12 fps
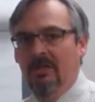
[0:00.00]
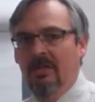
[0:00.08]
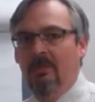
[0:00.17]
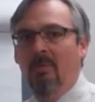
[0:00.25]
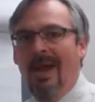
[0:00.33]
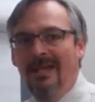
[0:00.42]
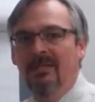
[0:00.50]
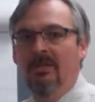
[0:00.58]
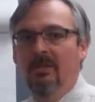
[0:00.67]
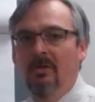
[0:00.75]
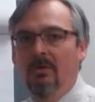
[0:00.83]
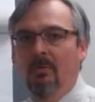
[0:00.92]
the right
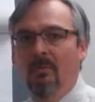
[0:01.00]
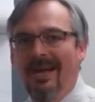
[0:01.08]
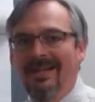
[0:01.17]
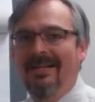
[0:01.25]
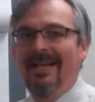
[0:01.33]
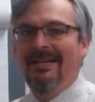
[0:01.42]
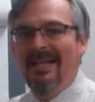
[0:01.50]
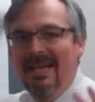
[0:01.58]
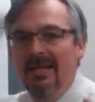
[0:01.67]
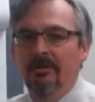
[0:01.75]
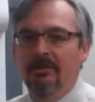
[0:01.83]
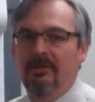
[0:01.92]
to regulate
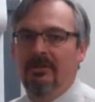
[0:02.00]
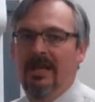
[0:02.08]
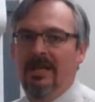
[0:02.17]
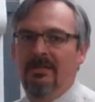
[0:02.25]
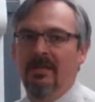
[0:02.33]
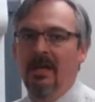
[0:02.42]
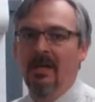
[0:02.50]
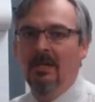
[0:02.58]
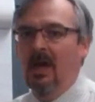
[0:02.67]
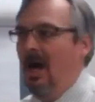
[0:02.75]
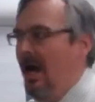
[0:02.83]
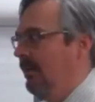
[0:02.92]
interstate
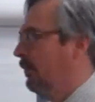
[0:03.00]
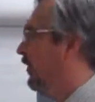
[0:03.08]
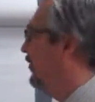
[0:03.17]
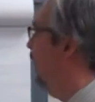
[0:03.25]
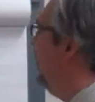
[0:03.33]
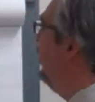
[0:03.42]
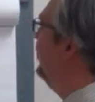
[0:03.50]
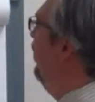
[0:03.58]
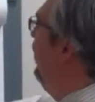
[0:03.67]
commerce. So